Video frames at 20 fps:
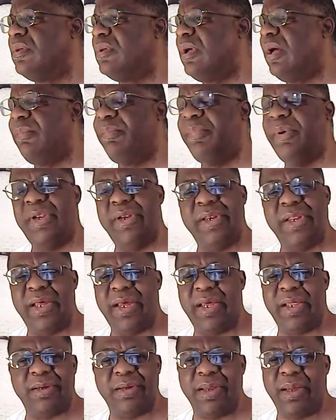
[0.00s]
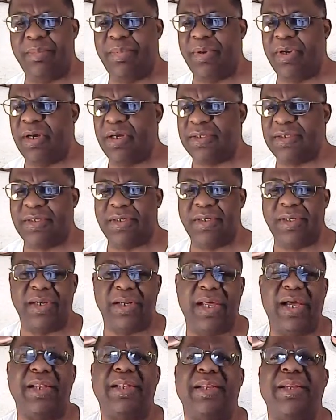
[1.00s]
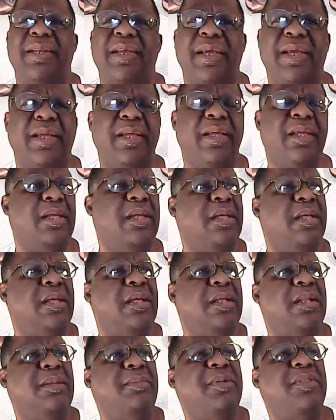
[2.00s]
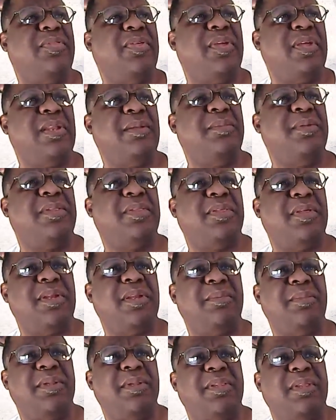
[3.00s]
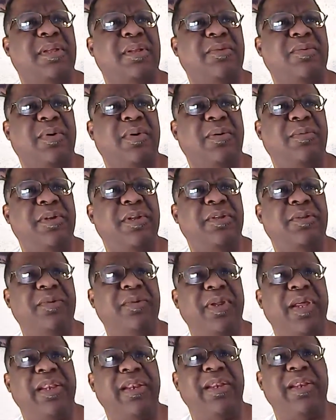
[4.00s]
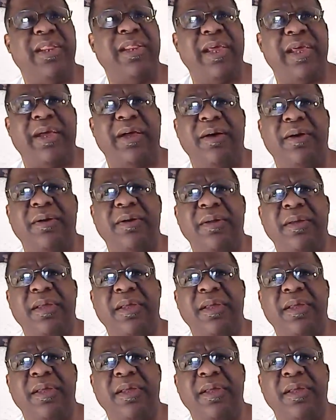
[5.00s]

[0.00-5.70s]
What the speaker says: I better not. I've been hustling a lot today. Let me think. Do I want to do that now?